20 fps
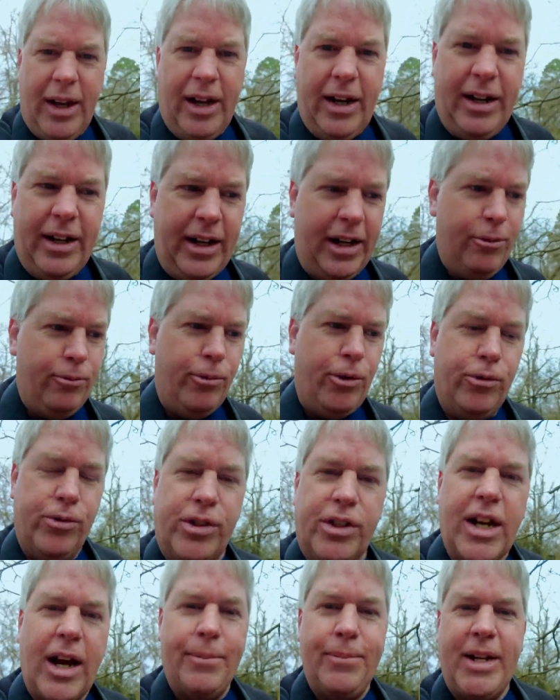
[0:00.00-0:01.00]
and it
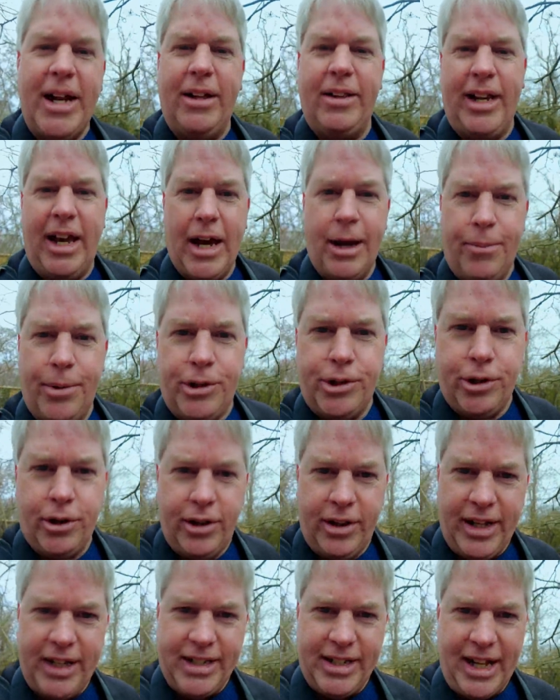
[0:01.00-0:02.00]
won't stop down the aperture
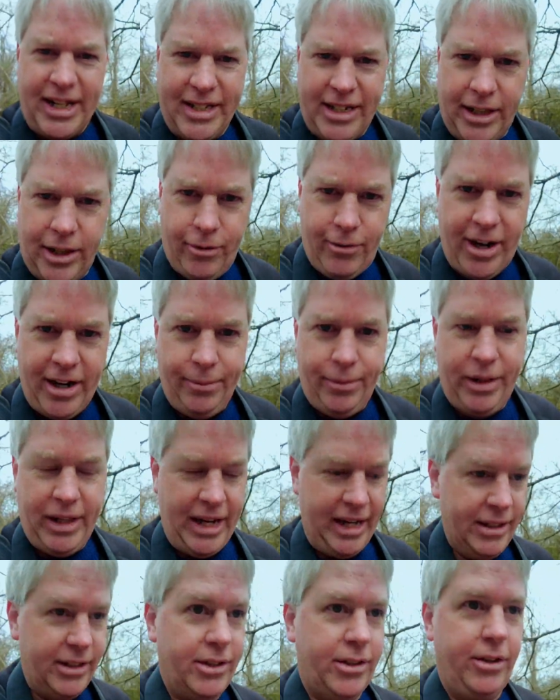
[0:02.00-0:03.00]
unless that's in the right
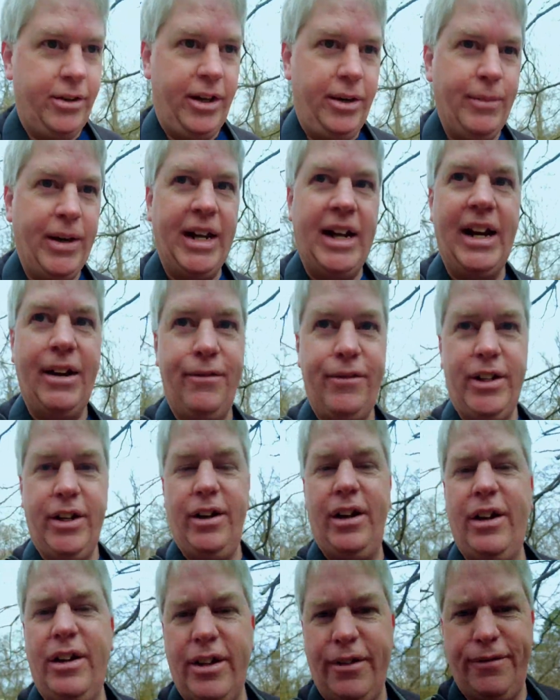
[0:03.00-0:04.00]
place, so you might have
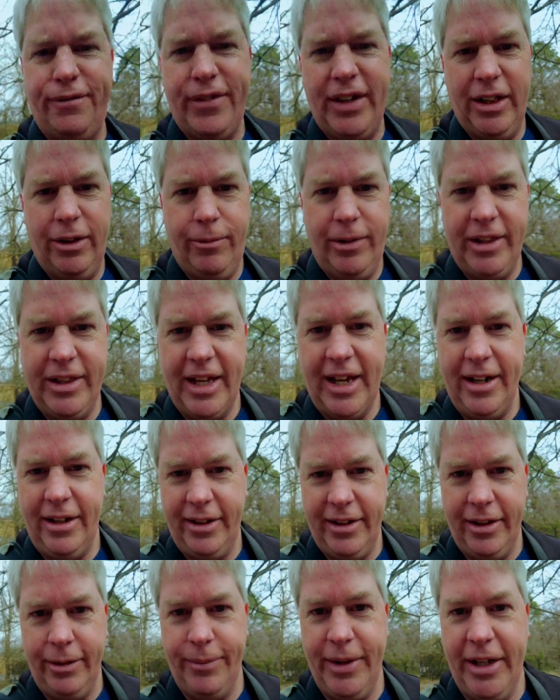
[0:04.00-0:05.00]
to fiddle with that
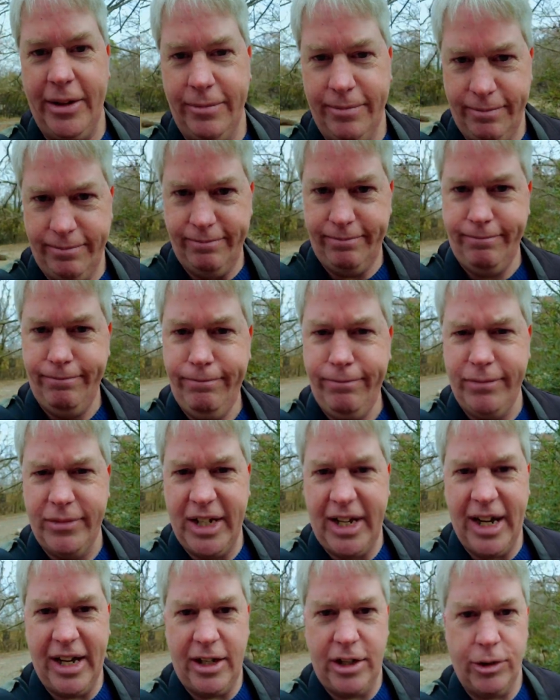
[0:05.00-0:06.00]
a little bit
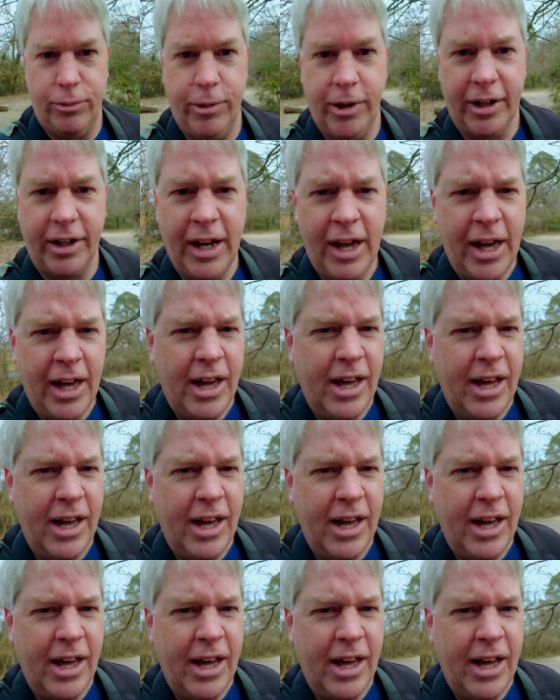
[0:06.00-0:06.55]
to get it to work.